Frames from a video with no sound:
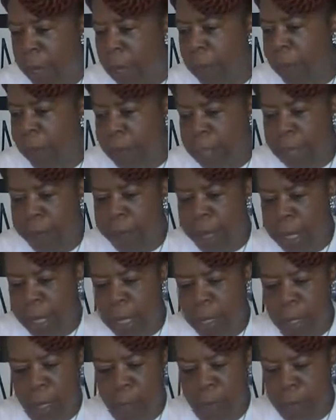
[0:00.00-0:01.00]
I don't think they mean
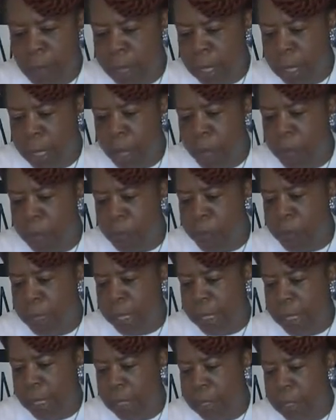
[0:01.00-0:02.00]
any harm or
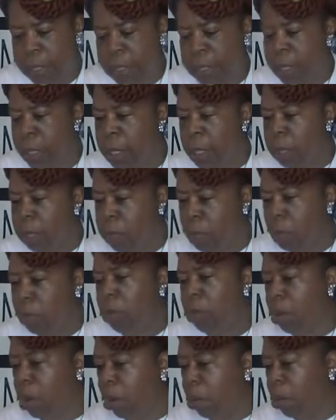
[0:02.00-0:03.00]
anything. They just
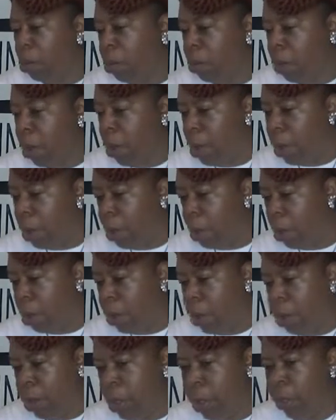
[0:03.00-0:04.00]
don't know.
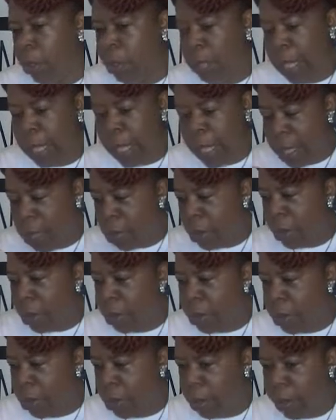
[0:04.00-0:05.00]
You know, they
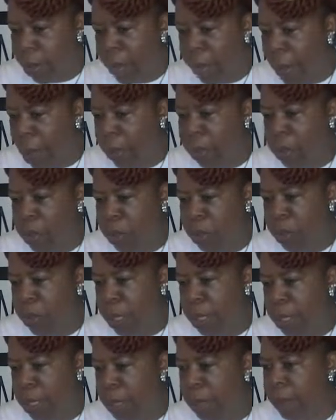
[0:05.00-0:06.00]
hear about you
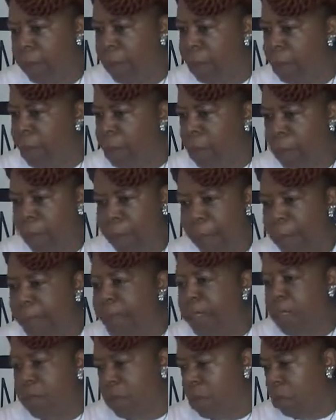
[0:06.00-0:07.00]
and people
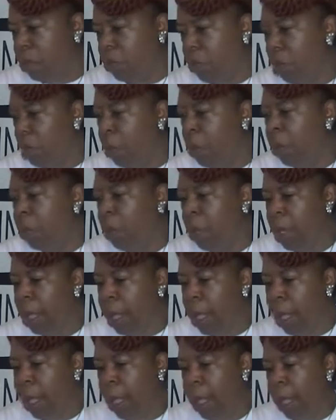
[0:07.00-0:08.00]
just don't know
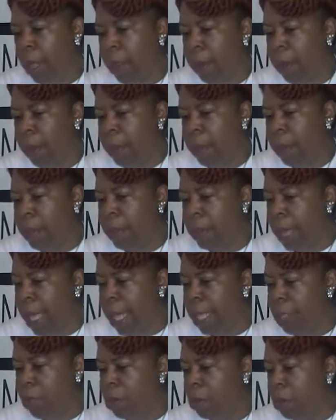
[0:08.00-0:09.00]

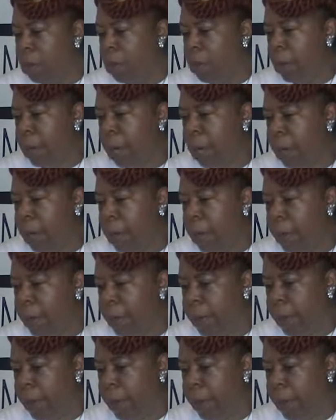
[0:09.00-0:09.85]
that you are